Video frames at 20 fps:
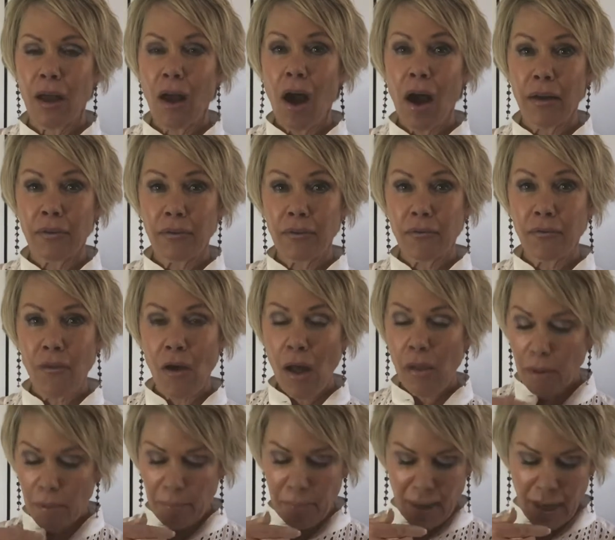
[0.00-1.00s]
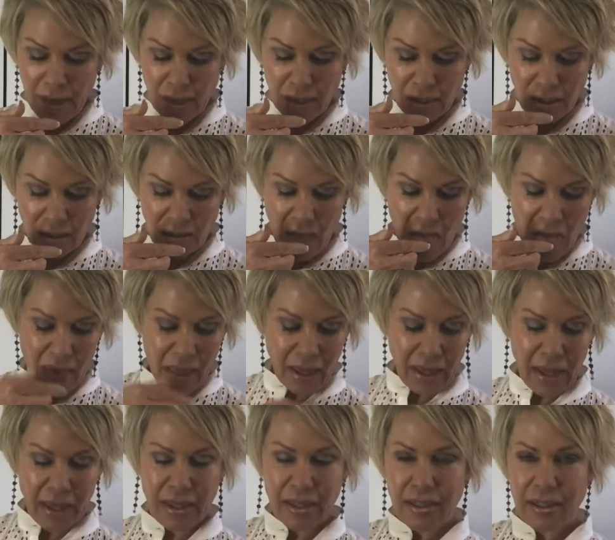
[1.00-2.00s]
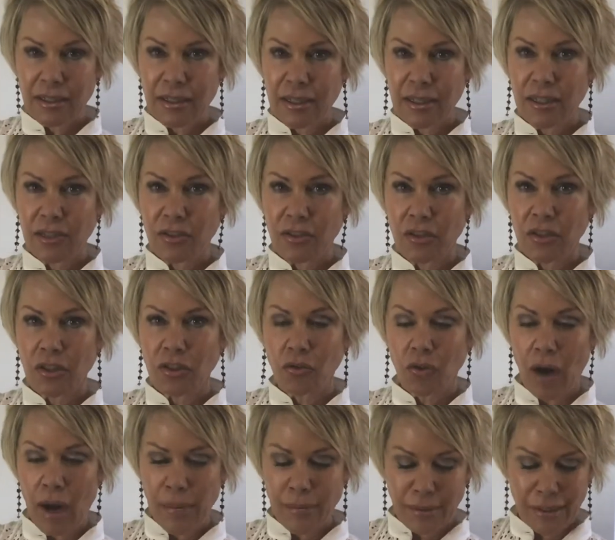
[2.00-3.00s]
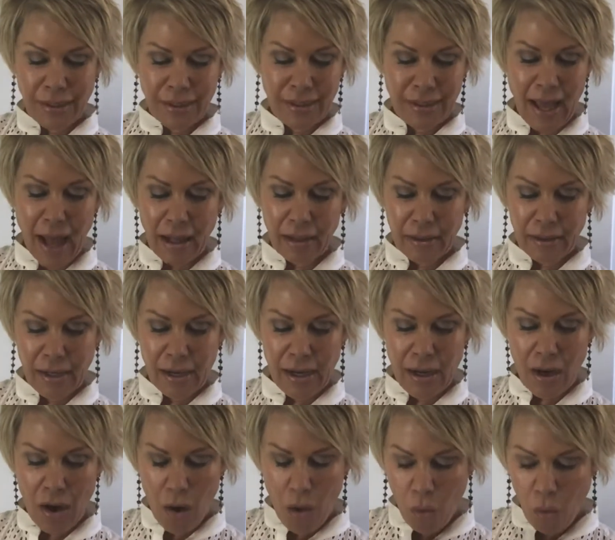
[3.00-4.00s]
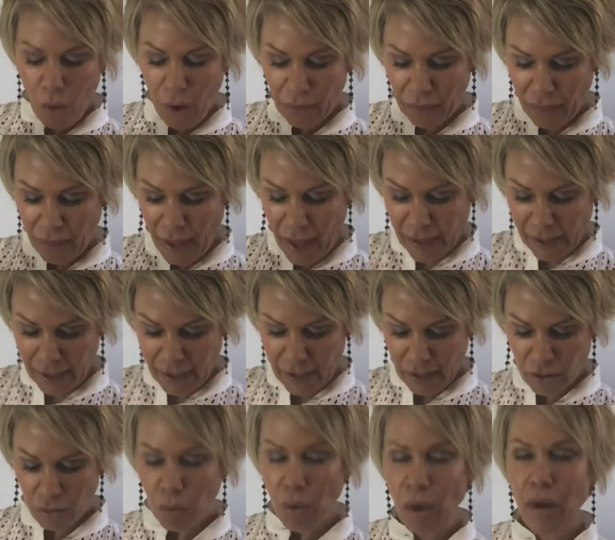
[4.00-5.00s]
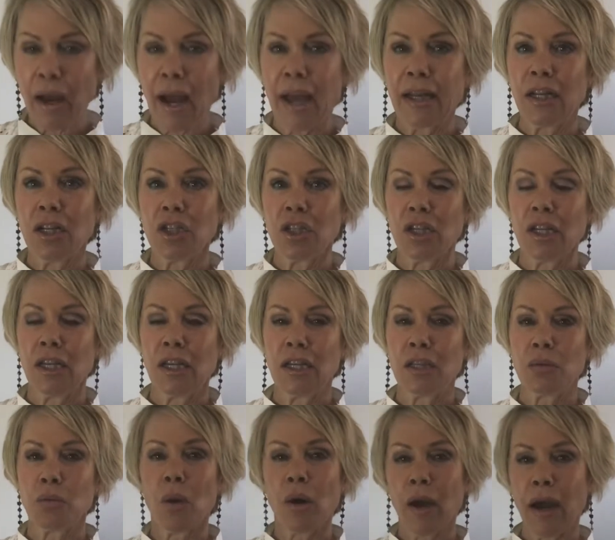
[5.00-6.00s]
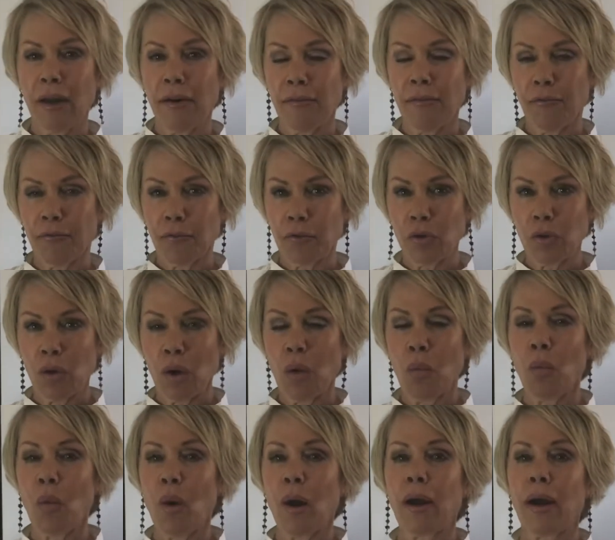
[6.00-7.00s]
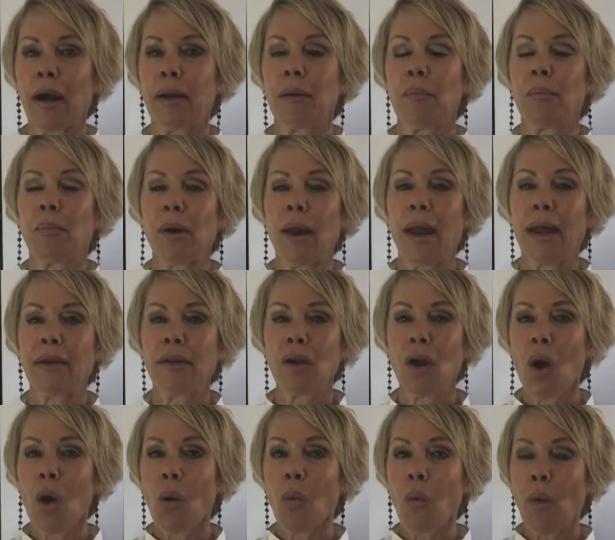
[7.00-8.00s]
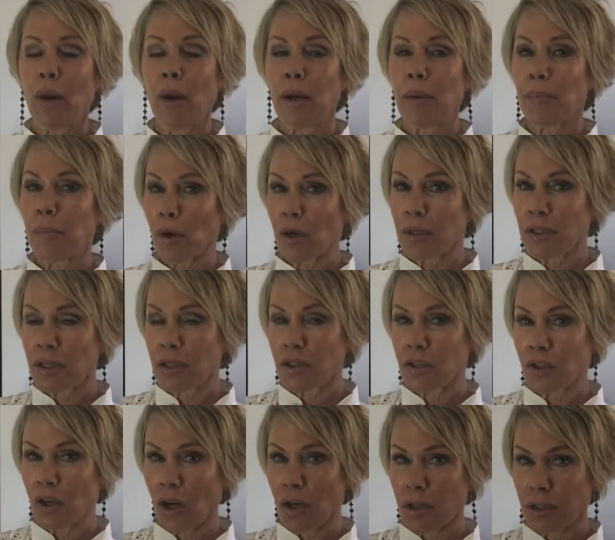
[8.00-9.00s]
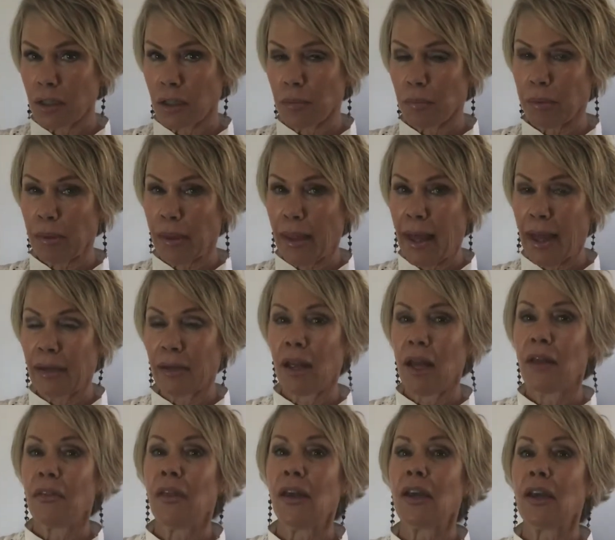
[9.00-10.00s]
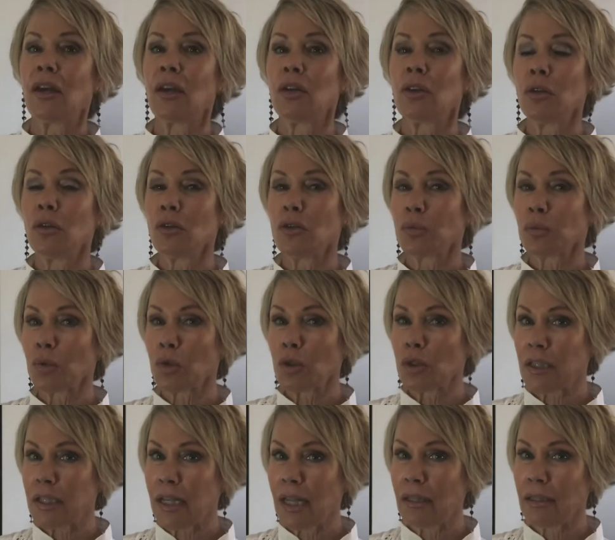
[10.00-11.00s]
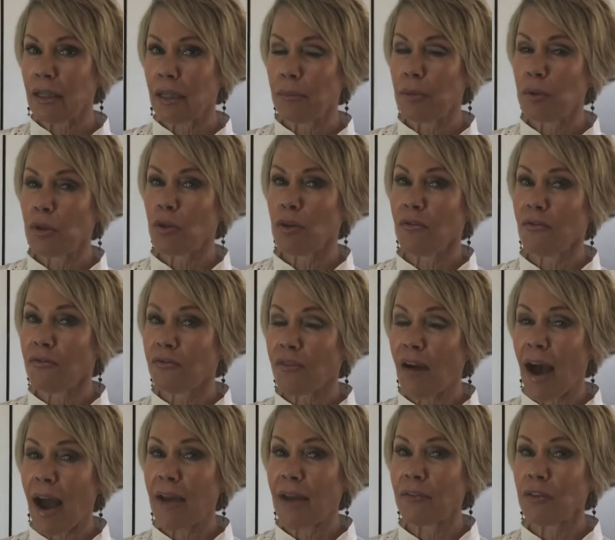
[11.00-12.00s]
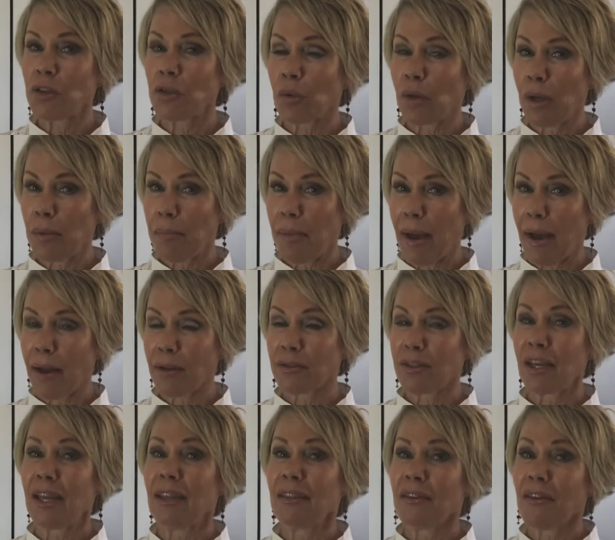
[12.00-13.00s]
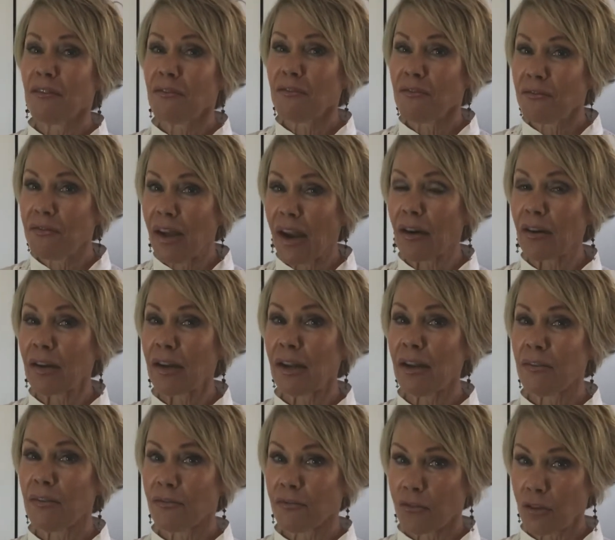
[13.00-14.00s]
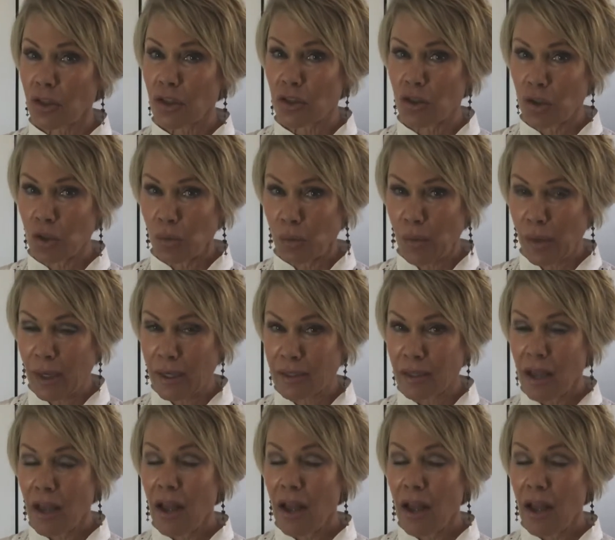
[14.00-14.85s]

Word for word: On the following pages, it describes exactly what that is, what kind of cheese, what kind of fruit, and what kind of bread. When a person starts this plan, they can lose routinely between 5 and 20 pounds in the very first two weeks.